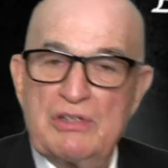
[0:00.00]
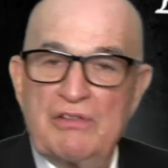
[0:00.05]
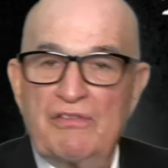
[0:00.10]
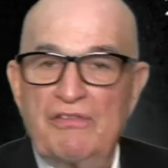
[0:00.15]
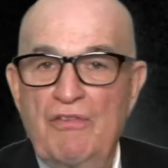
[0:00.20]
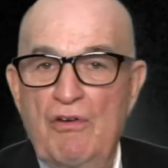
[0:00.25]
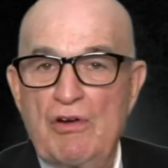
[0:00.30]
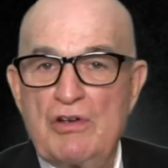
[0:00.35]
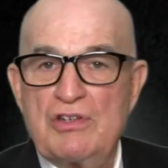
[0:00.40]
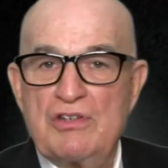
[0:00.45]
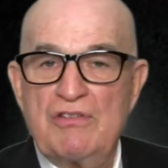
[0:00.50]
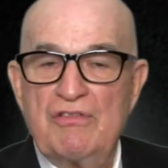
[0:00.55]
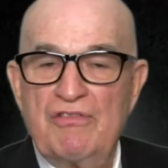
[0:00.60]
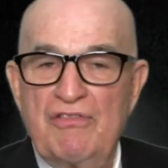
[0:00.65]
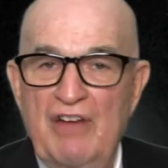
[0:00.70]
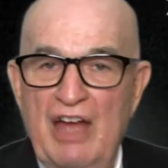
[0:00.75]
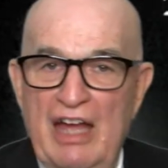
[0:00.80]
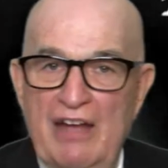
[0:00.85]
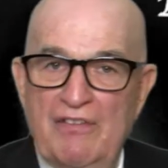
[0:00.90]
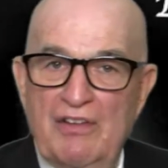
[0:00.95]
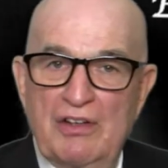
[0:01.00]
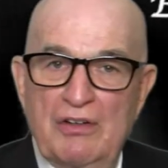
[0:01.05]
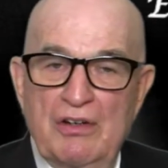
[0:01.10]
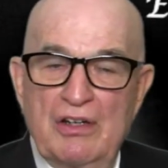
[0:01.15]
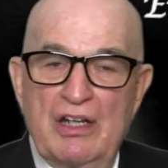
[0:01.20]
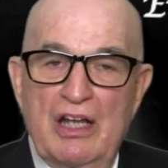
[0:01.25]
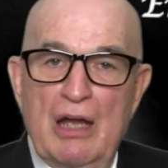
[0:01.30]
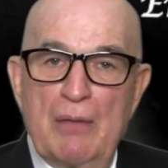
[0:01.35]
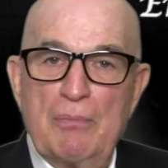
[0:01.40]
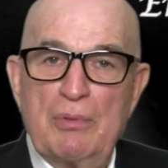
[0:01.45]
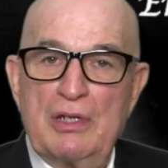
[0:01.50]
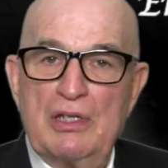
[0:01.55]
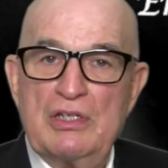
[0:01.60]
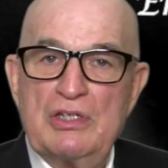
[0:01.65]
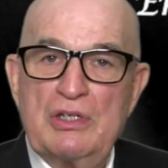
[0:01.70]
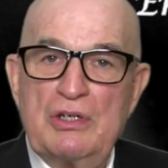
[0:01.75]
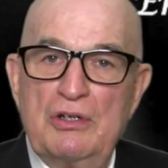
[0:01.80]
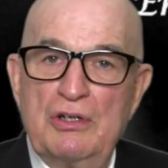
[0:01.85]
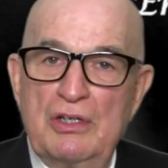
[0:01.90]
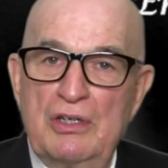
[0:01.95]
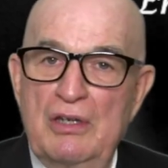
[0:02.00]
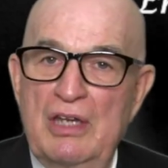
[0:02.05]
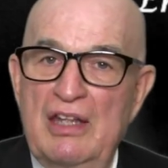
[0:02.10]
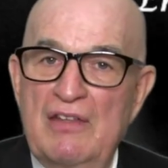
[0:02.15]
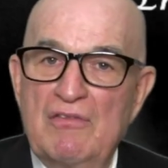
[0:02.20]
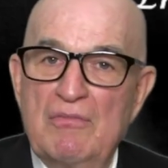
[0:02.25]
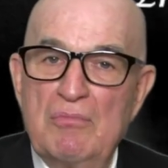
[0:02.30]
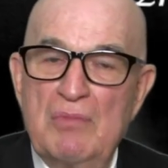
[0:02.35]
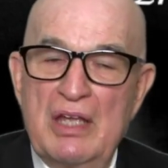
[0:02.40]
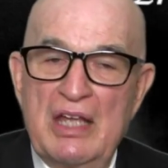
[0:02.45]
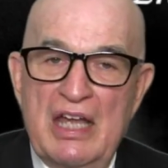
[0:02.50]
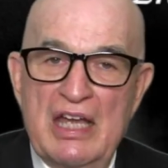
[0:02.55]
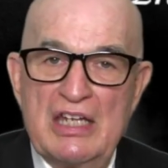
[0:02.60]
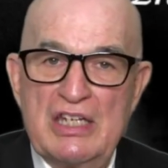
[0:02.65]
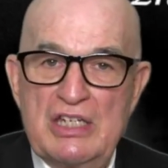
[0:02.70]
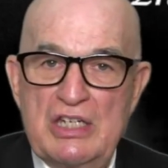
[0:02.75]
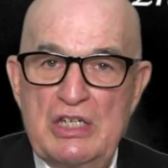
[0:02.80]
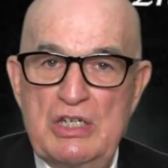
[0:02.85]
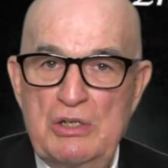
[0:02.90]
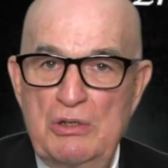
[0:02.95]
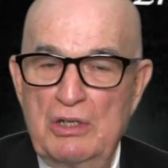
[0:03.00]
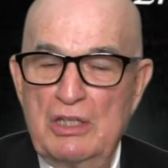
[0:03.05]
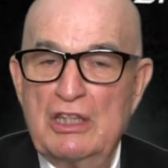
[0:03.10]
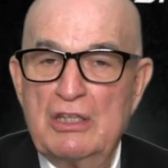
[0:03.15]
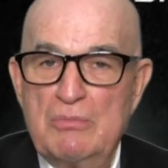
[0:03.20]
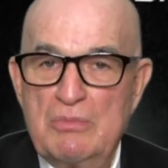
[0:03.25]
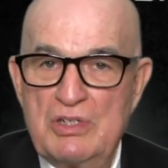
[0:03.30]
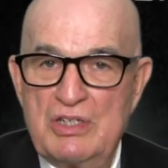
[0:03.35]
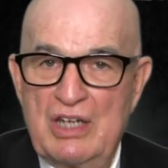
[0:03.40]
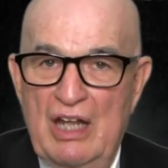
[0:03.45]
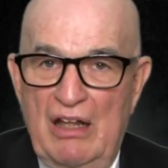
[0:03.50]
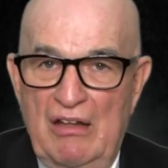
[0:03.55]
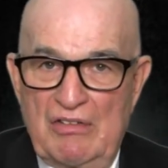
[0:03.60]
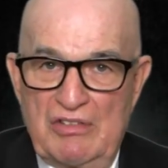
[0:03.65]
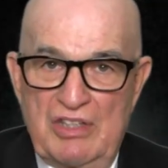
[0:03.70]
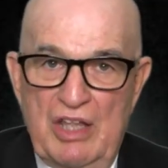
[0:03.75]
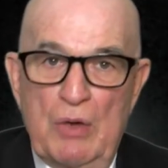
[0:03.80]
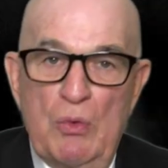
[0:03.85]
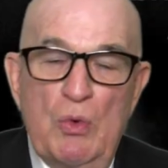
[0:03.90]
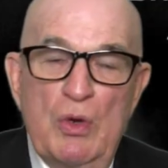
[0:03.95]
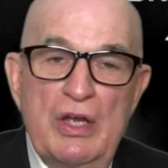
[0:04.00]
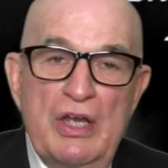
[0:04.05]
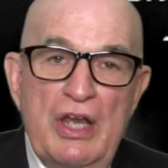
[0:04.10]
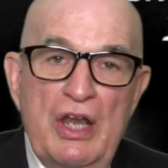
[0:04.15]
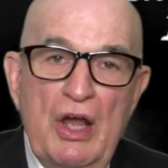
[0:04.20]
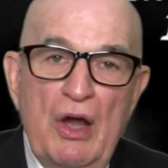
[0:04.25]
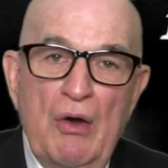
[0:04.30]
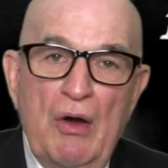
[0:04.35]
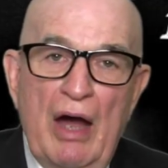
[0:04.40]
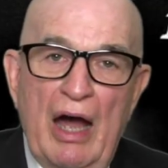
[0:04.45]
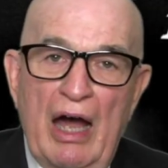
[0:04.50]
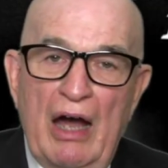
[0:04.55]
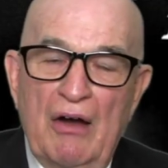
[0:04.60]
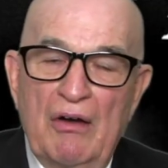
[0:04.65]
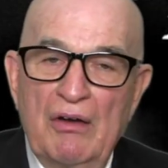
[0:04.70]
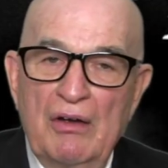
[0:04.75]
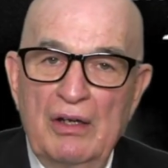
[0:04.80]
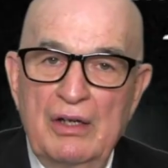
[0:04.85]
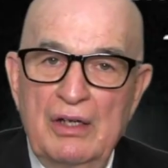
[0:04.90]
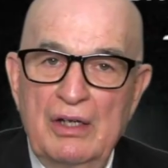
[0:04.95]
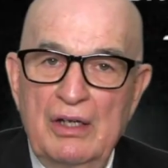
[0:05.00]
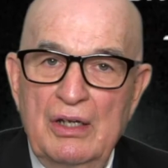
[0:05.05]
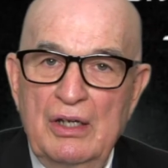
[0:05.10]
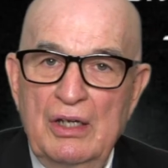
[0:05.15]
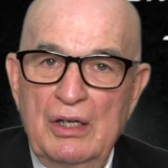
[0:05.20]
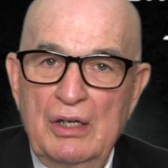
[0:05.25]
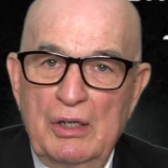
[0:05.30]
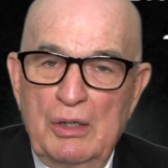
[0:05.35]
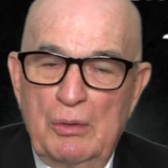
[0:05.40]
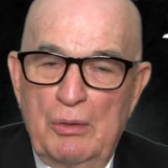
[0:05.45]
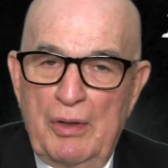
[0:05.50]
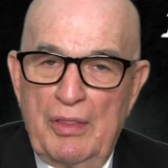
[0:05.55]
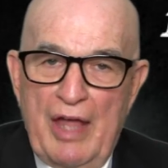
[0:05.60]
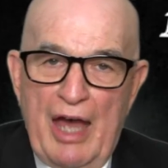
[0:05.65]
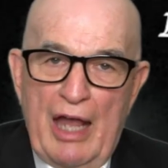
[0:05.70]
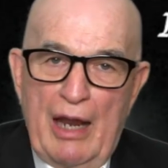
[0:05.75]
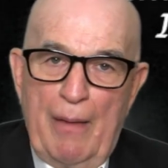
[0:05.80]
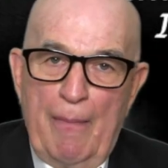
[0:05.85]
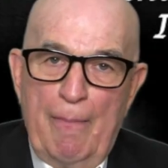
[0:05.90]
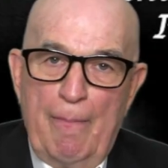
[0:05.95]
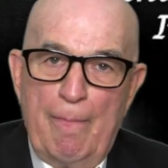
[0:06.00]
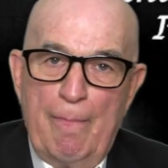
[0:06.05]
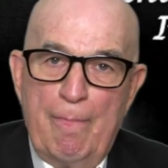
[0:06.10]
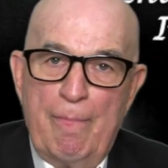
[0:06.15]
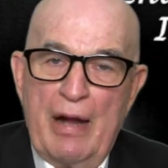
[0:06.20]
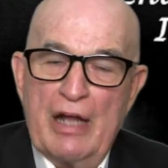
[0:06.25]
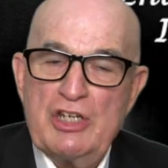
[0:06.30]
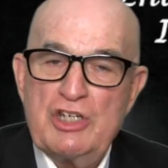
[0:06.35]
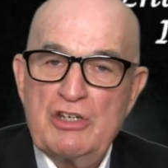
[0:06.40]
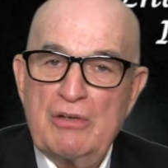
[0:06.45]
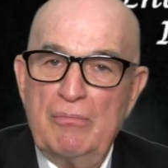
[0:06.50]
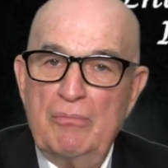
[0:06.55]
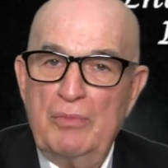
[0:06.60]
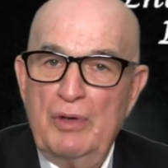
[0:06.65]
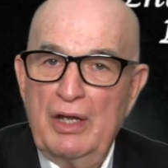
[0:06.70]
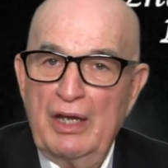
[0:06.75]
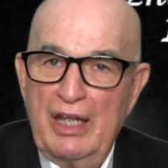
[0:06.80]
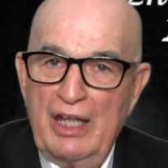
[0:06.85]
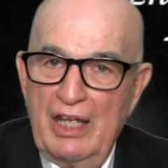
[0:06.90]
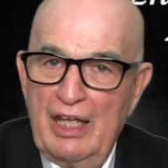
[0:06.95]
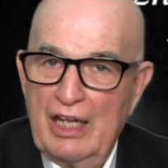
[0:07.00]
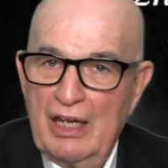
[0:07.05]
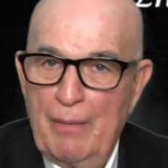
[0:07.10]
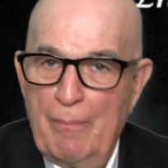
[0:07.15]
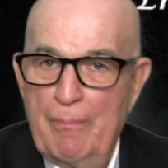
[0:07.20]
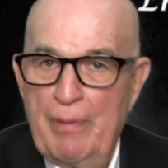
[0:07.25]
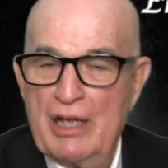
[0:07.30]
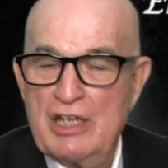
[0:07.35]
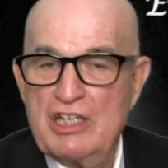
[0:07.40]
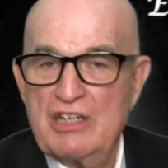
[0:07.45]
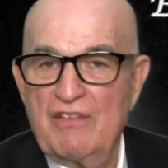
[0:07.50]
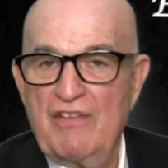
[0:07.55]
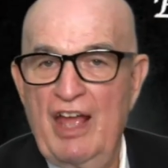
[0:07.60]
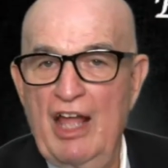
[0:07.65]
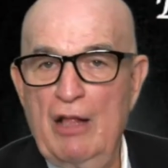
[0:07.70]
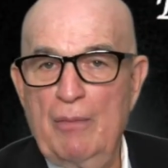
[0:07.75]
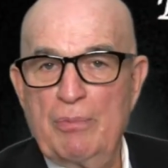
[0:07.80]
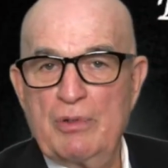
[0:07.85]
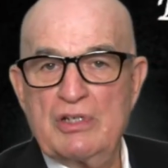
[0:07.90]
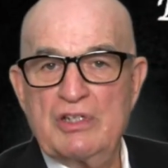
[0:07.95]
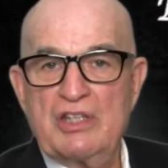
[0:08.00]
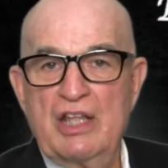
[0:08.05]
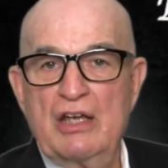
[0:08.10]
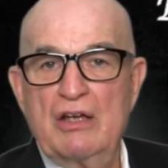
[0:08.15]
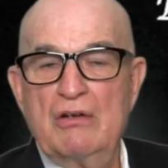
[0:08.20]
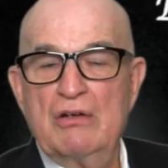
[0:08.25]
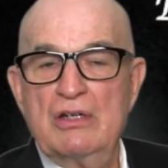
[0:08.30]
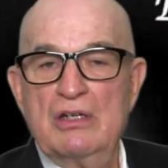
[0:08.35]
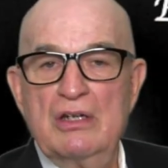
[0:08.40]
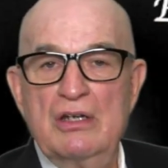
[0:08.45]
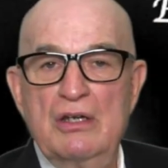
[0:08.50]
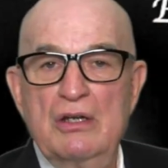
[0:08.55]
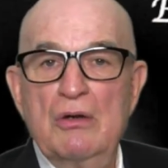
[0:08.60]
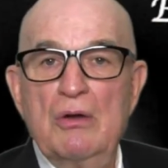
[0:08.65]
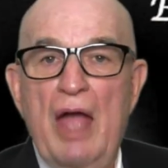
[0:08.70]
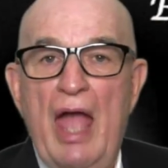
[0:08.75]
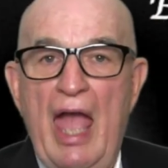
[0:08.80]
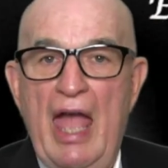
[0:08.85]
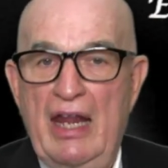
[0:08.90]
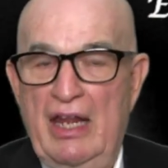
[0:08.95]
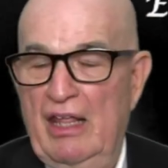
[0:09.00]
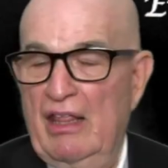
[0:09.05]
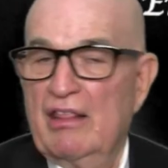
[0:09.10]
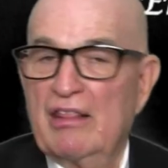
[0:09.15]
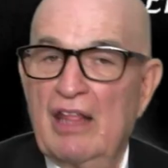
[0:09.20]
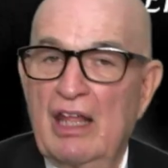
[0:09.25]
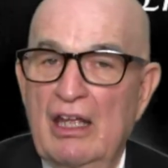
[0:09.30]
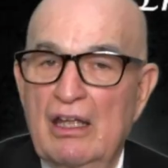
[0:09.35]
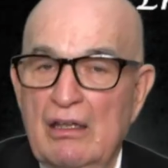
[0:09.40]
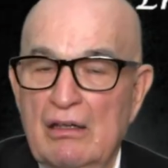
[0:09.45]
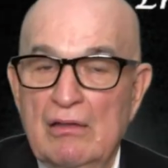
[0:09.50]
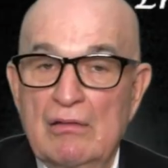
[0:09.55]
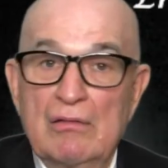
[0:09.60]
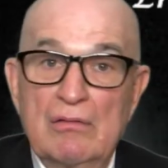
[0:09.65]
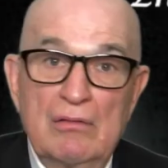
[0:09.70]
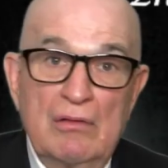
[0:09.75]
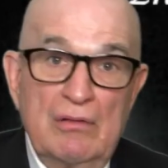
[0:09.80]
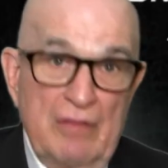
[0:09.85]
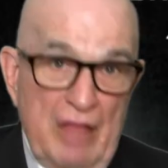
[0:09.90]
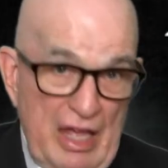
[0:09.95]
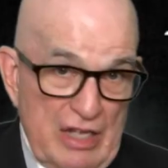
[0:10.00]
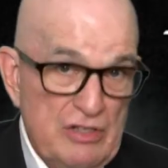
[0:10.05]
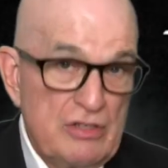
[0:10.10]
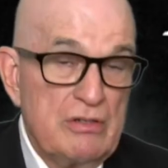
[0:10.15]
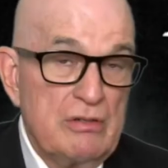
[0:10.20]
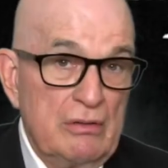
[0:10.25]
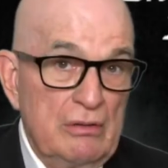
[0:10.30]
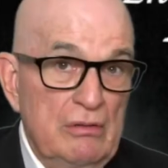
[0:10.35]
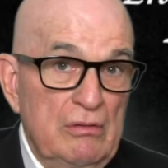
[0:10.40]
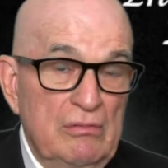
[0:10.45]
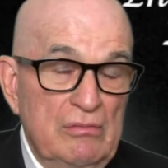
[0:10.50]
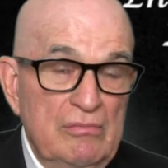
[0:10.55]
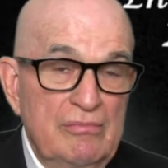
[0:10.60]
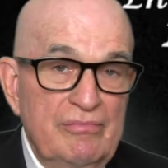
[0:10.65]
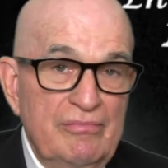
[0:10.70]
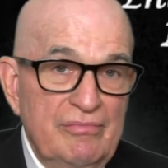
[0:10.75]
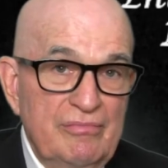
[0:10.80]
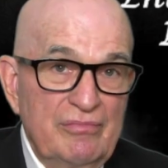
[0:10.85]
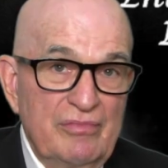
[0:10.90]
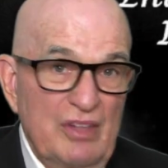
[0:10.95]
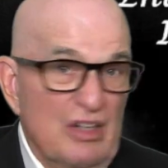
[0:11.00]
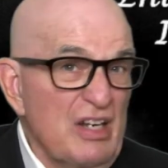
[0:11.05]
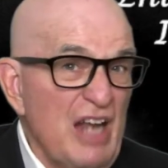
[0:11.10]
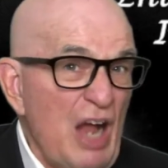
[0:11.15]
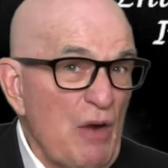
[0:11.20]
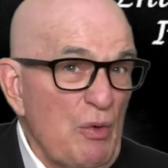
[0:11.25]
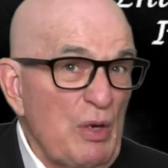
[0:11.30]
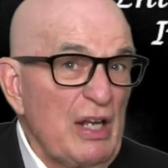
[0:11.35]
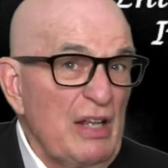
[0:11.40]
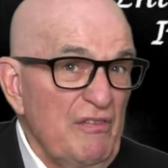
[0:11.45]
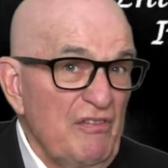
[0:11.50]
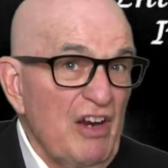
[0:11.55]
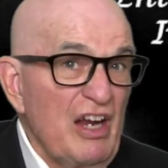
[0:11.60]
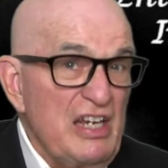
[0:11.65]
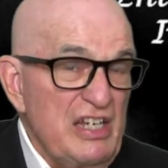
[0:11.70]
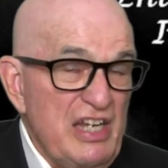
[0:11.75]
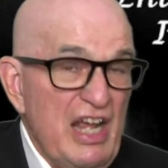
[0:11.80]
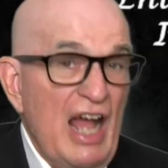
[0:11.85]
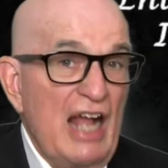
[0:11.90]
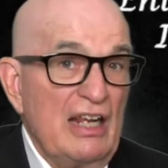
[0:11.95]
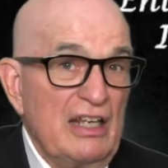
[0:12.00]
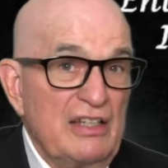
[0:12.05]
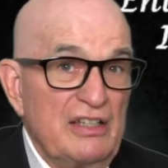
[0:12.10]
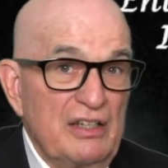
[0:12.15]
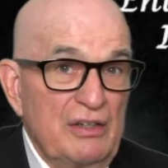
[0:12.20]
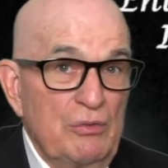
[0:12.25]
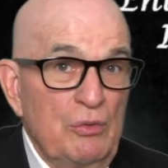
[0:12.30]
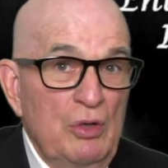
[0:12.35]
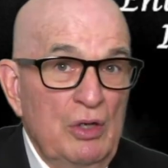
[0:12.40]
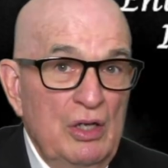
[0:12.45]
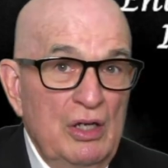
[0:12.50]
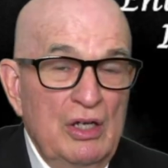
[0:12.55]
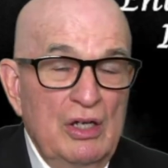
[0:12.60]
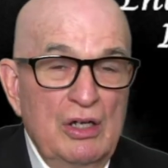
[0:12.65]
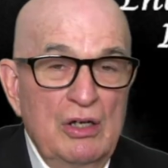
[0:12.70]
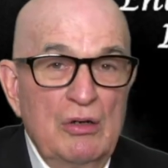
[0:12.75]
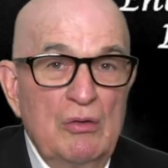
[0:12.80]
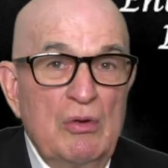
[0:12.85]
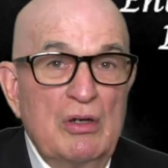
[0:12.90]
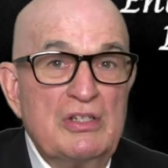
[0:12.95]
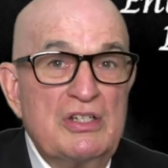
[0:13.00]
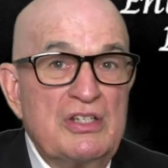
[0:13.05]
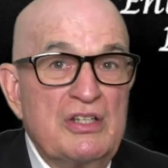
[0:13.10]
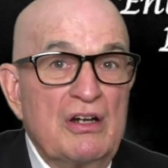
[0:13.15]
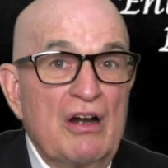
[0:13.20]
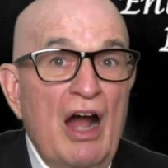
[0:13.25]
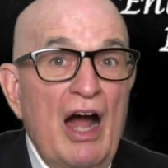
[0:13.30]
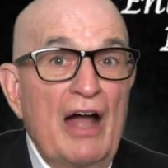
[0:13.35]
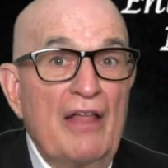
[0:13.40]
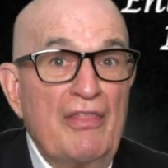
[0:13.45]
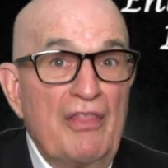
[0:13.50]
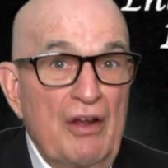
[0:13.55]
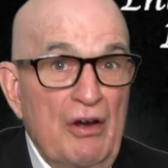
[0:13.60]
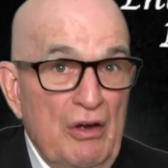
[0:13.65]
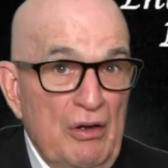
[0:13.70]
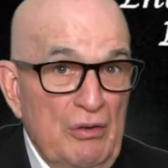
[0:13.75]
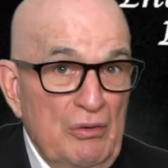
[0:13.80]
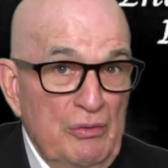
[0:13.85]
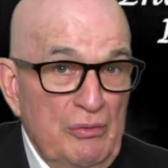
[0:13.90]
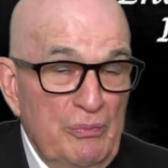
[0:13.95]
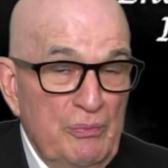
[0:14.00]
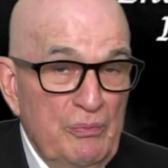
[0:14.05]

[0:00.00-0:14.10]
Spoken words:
of Fortune 500 companies couldn't even begin to do it themselves. They wouldn't know how. Without a bunch of money and a bunch of helpers, they couldn't do anything. And that's true. They're not really very talented once they're on their own.